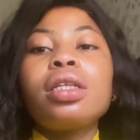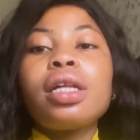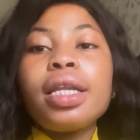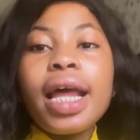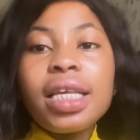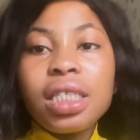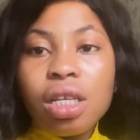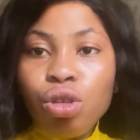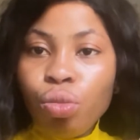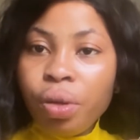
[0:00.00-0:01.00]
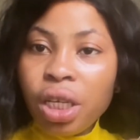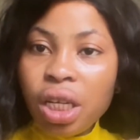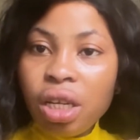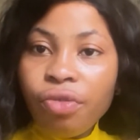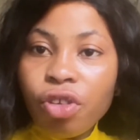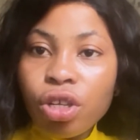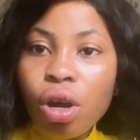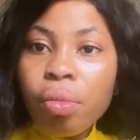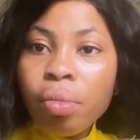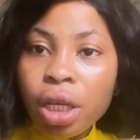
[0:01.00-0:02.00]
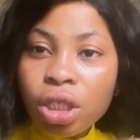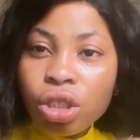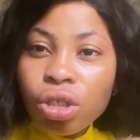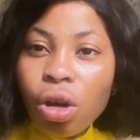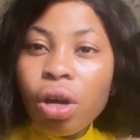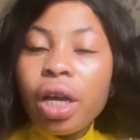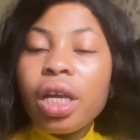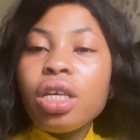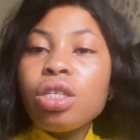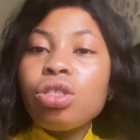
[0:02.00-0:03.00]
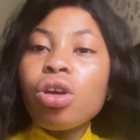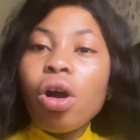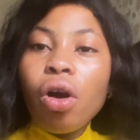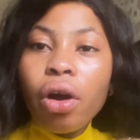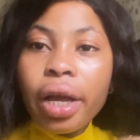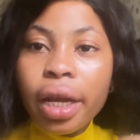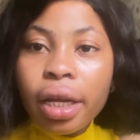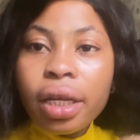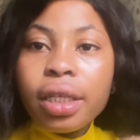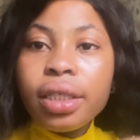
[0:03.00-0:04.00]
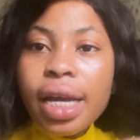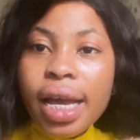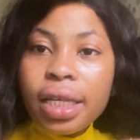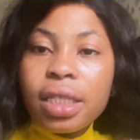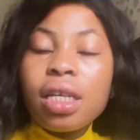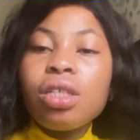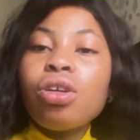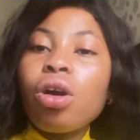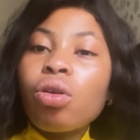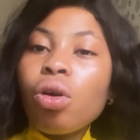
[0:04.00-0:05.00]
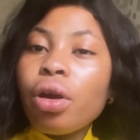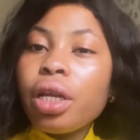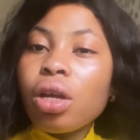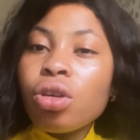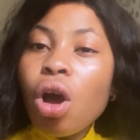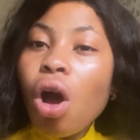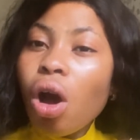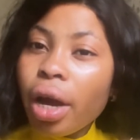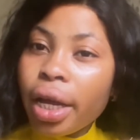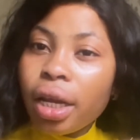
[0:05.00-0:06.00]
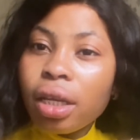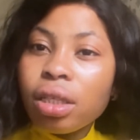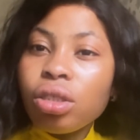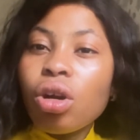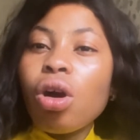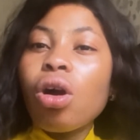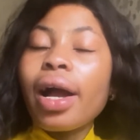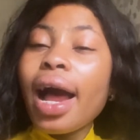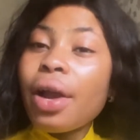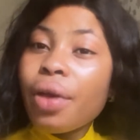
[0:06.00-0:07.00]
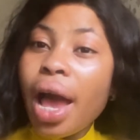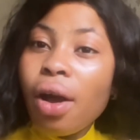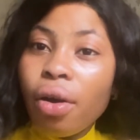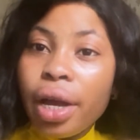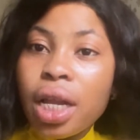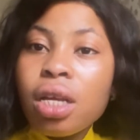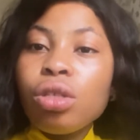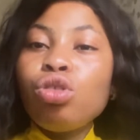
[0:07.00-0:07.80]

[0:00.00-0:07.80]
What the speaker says: The next thing you'll be needing for your mixture is your oil. Yes, your oil, your carrier oil.